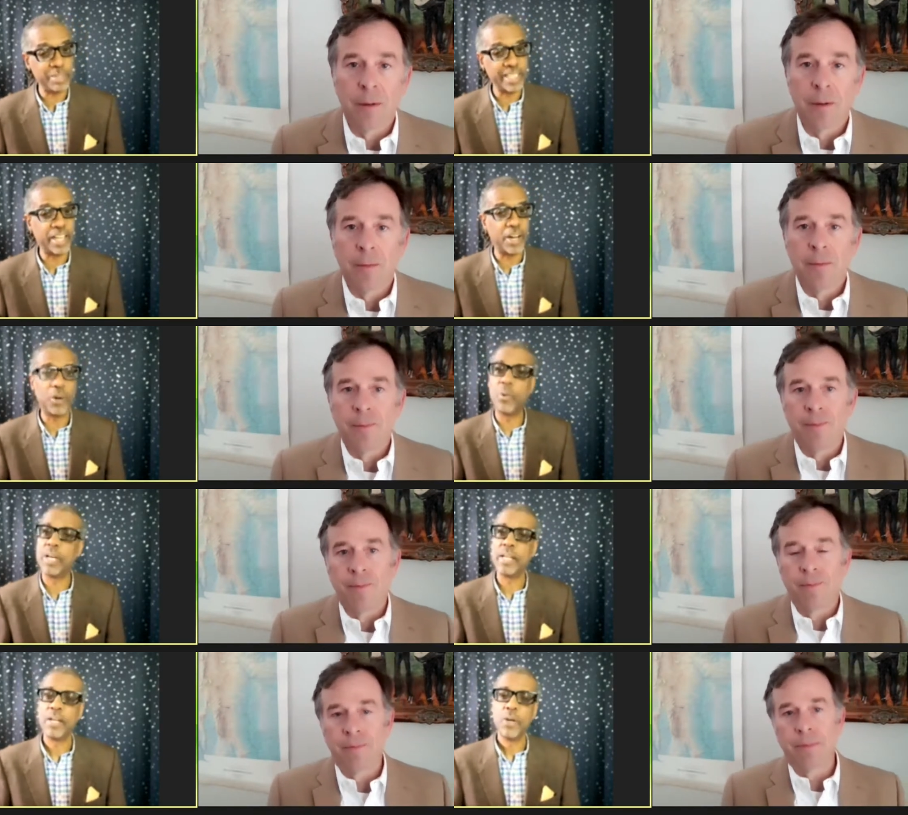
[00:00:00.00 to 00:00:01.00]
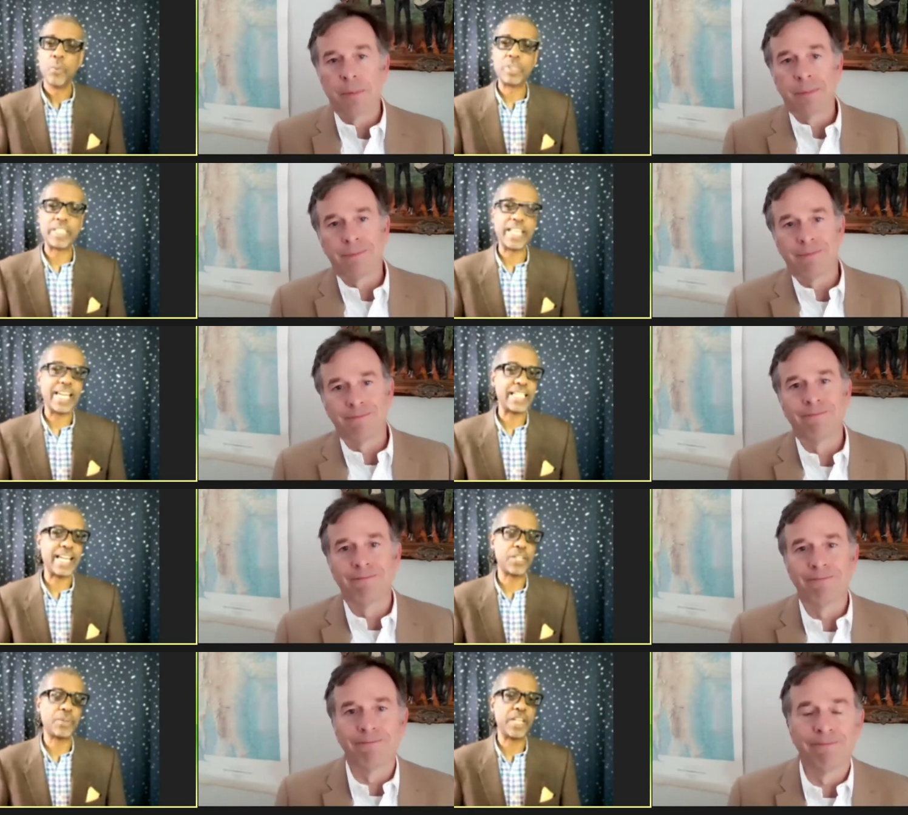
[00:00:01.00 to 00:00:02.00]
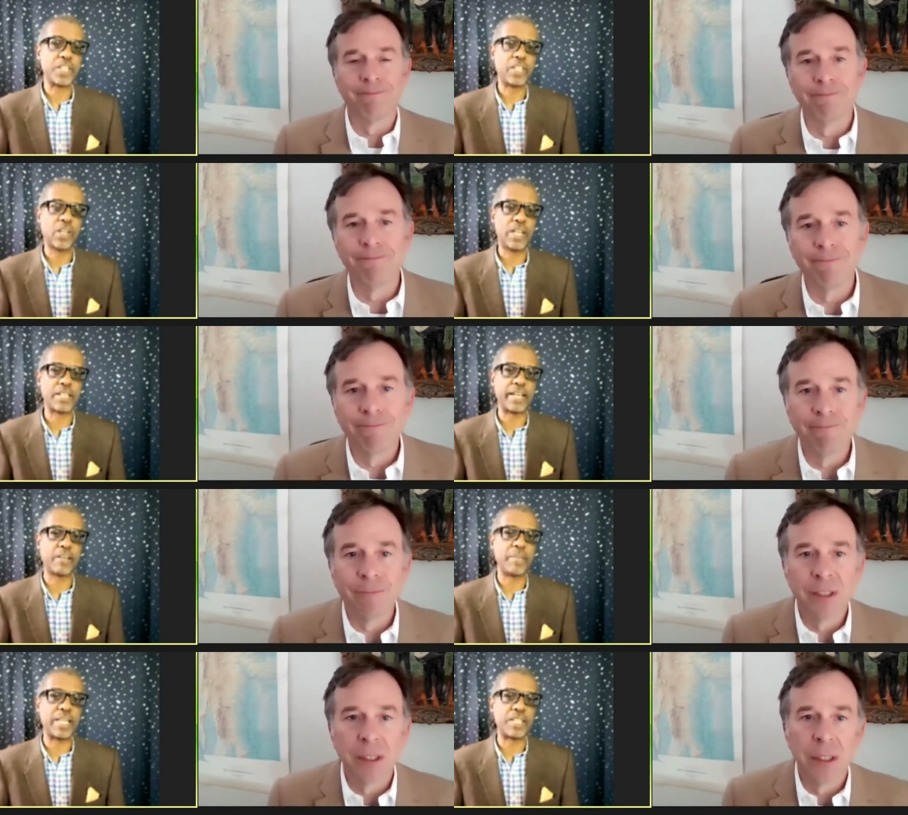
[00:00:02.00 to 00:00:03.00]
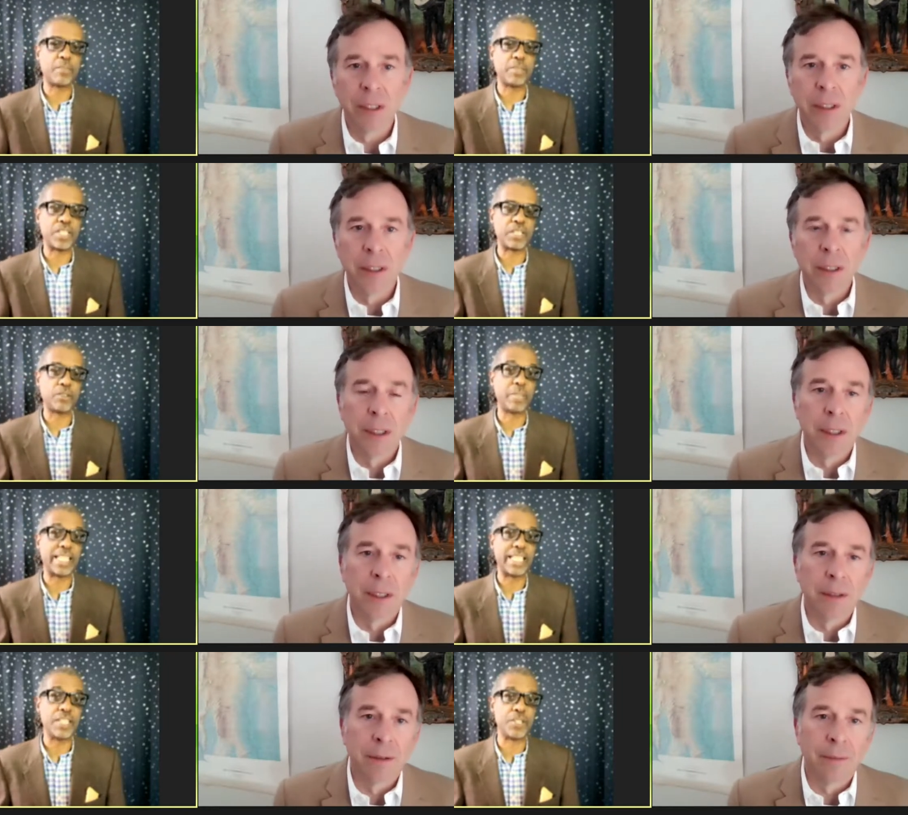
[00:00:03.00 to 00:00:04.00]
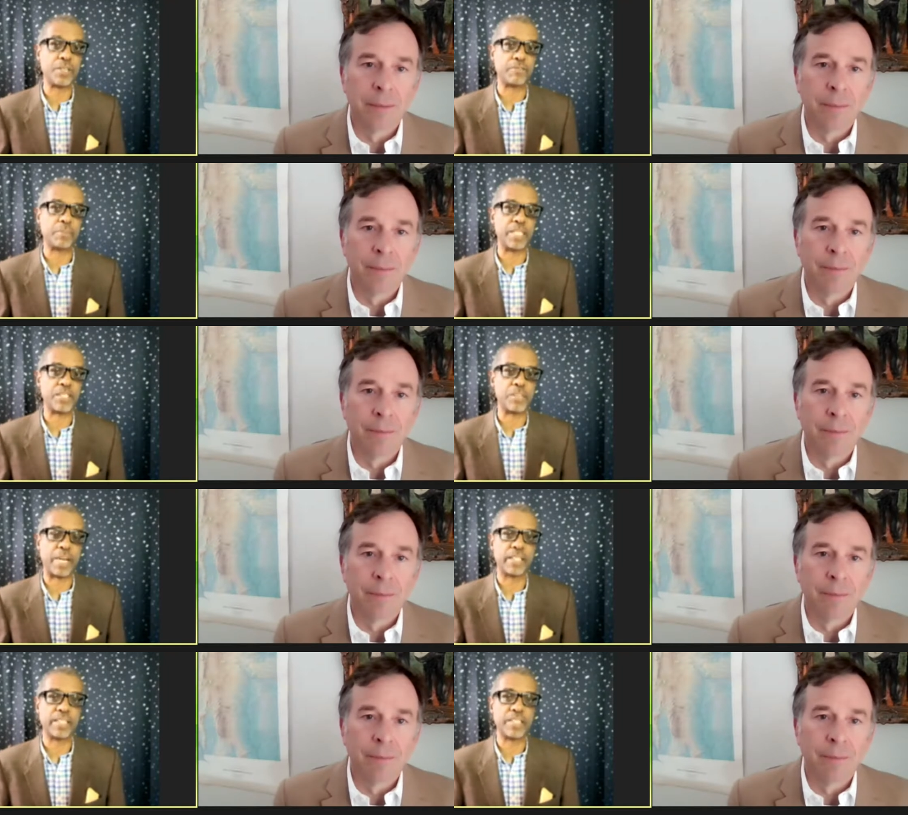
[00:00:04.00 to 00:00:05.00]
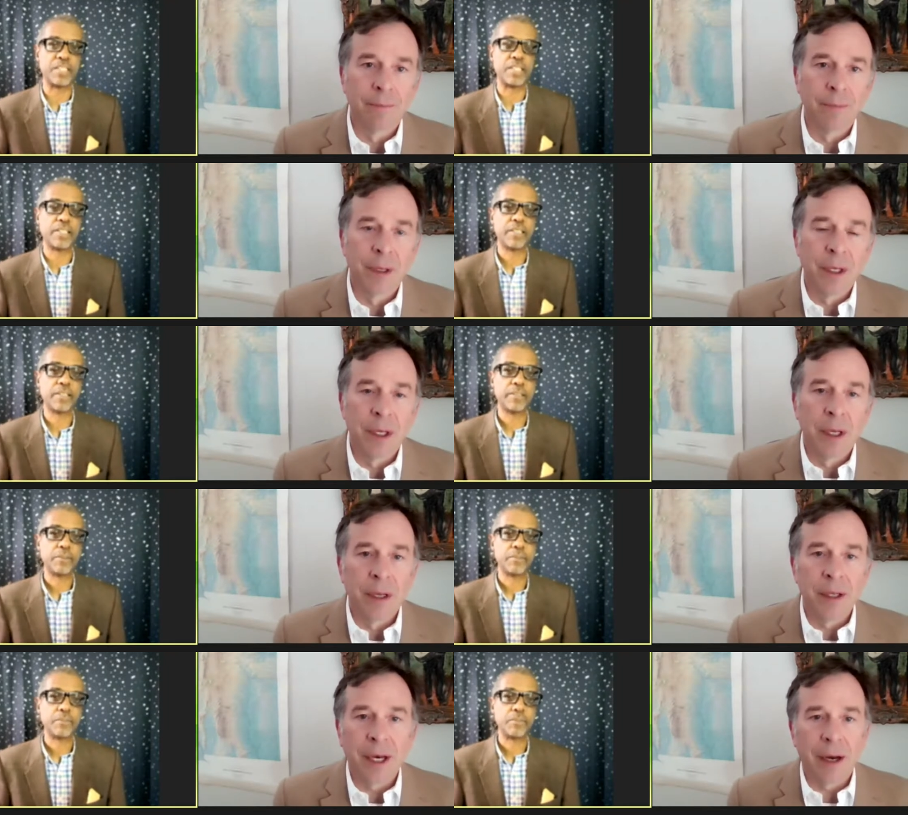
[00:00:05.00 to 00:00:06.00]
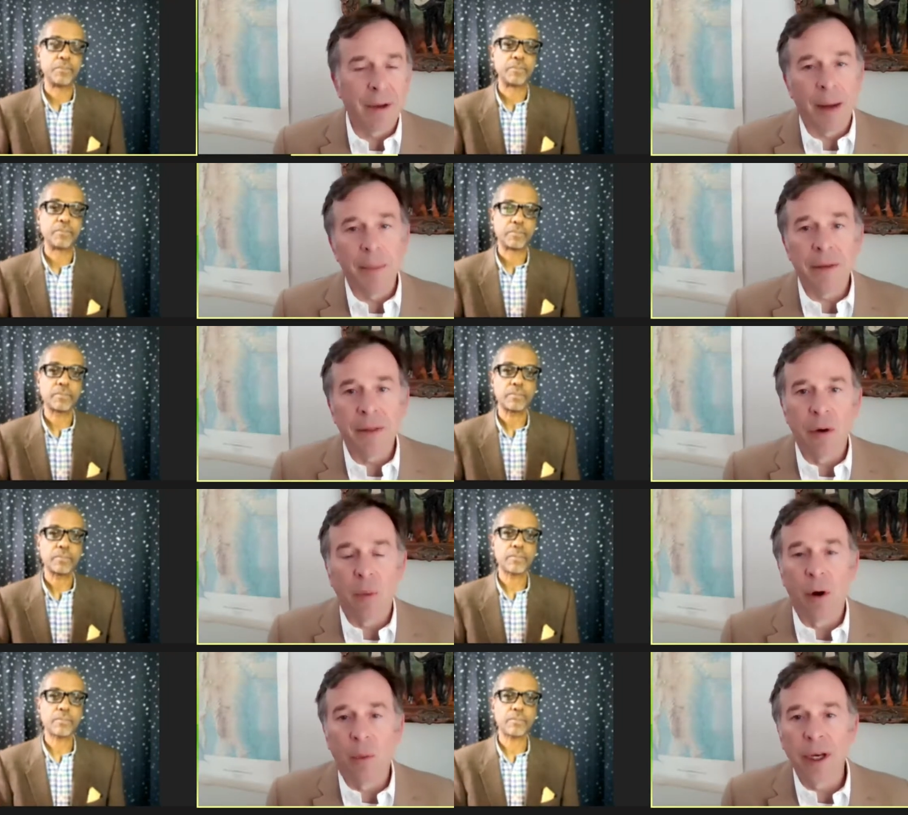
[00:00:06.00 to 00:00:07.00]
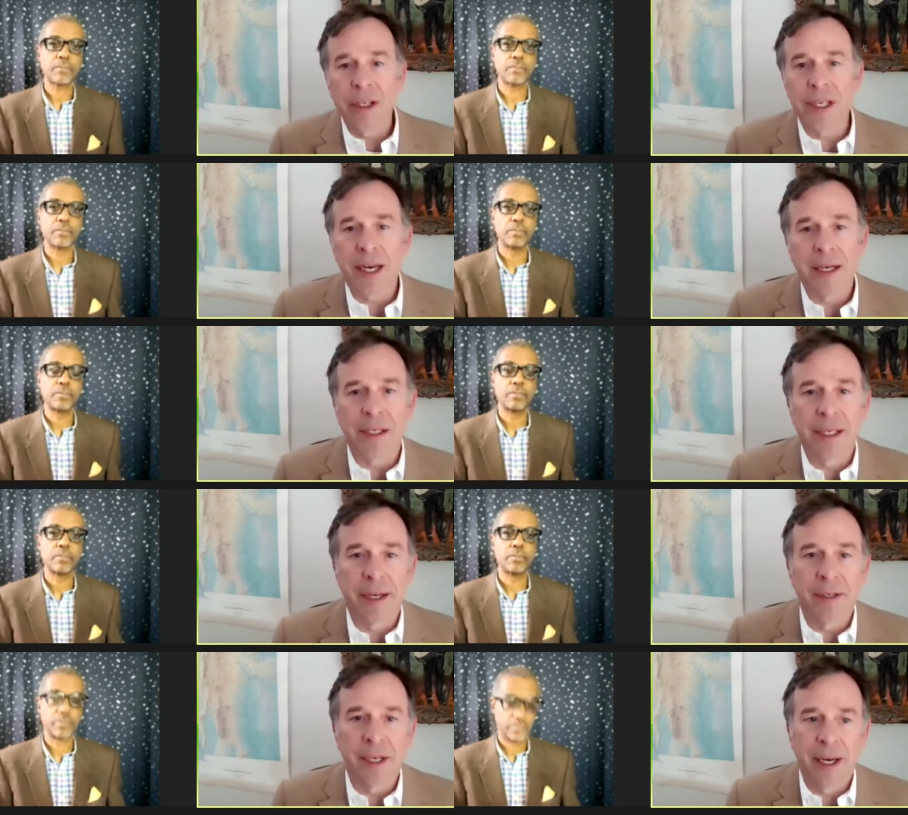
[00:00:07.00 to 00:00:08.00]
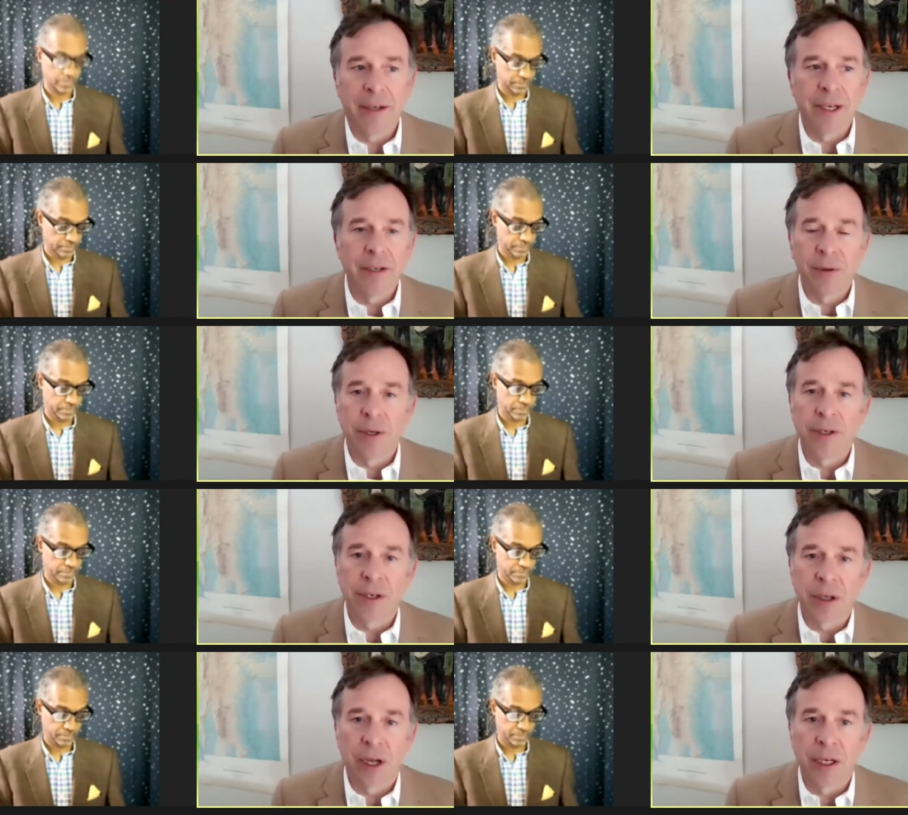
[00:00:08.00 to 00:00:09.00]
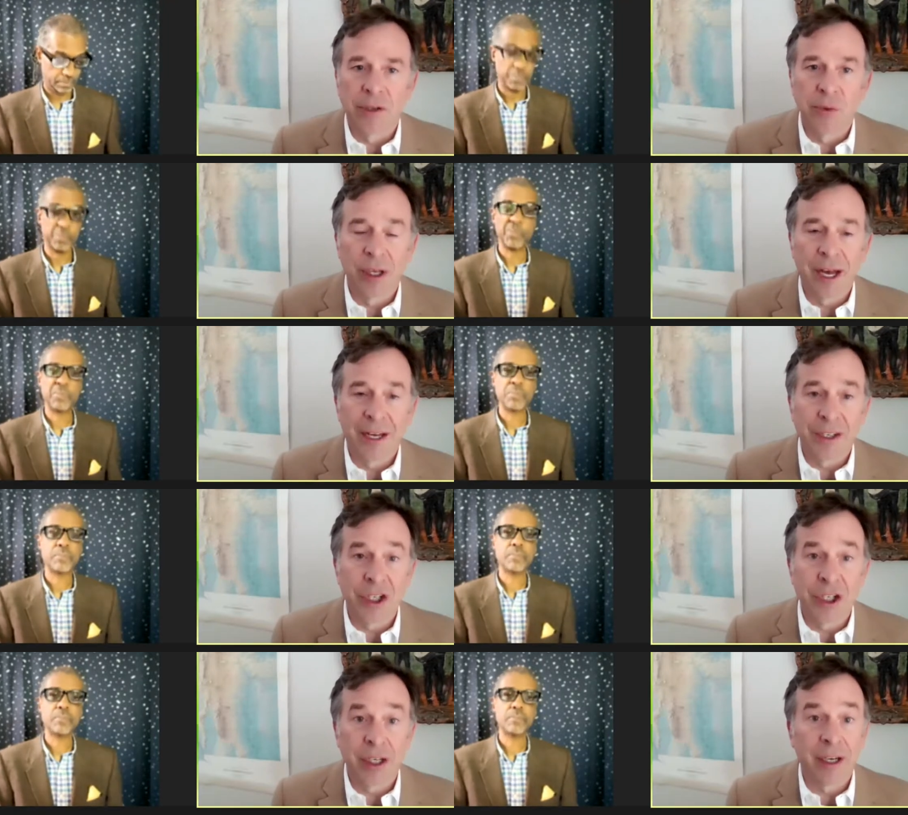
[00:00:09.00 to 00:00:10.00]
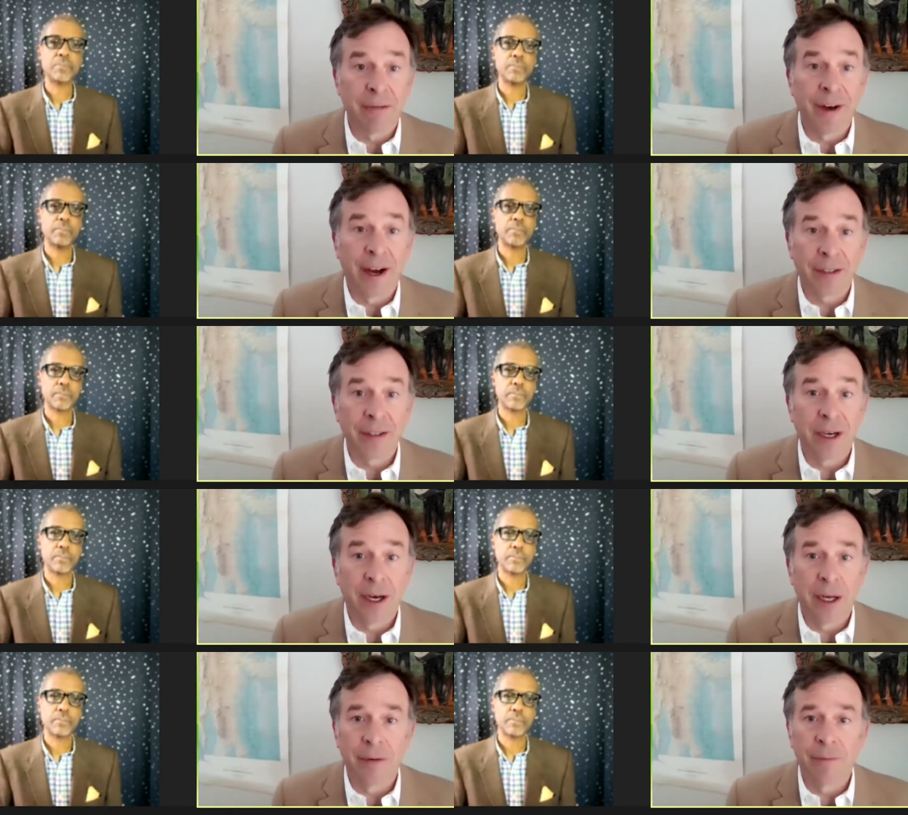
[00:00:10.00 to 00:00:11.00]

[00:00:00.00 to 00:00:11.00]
Speaker 1: go with the anti donation clause that could make some of this a little bit easier for municipalities.
Speaker 2: Yeah, I mean, what we say is that the anti donation clause really has a chilling effect on